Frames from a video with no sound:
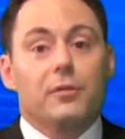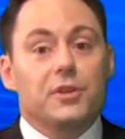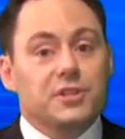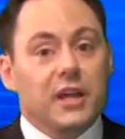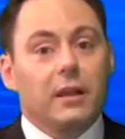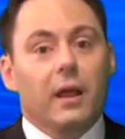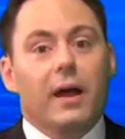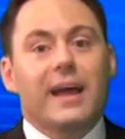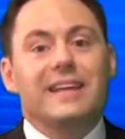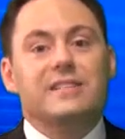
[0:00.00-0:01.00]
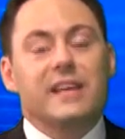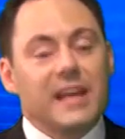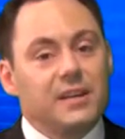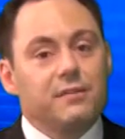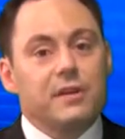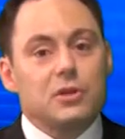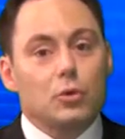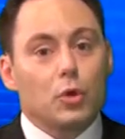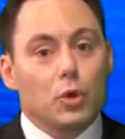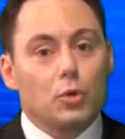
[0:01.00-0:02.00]
The settlor is the
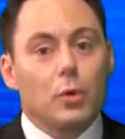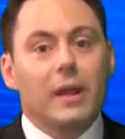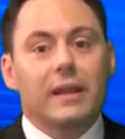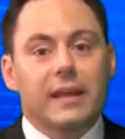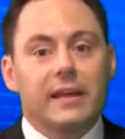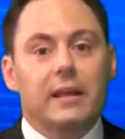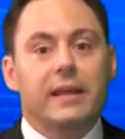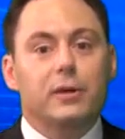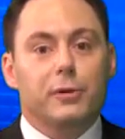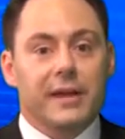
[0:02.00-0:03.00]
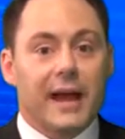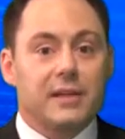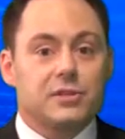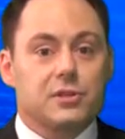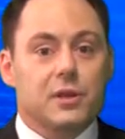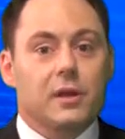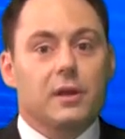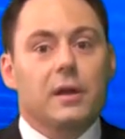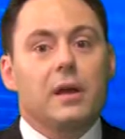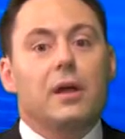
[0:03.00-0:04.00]
individual who legally creates
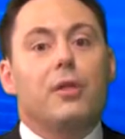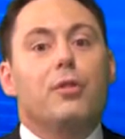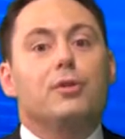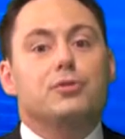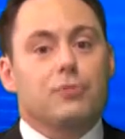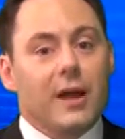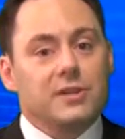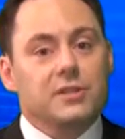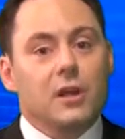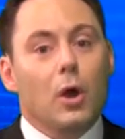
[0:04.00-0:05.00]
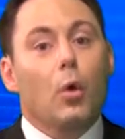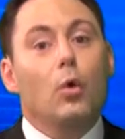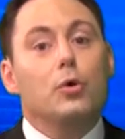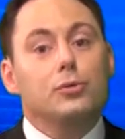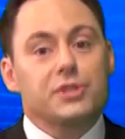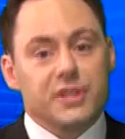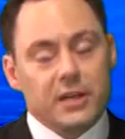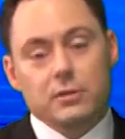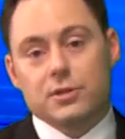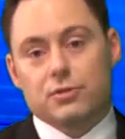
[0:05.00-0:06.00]
the trust or who
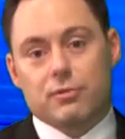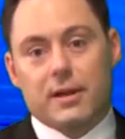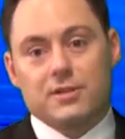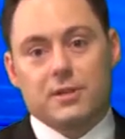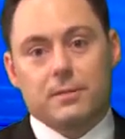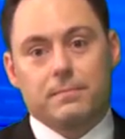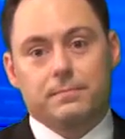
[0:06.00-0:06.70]
settles a trust.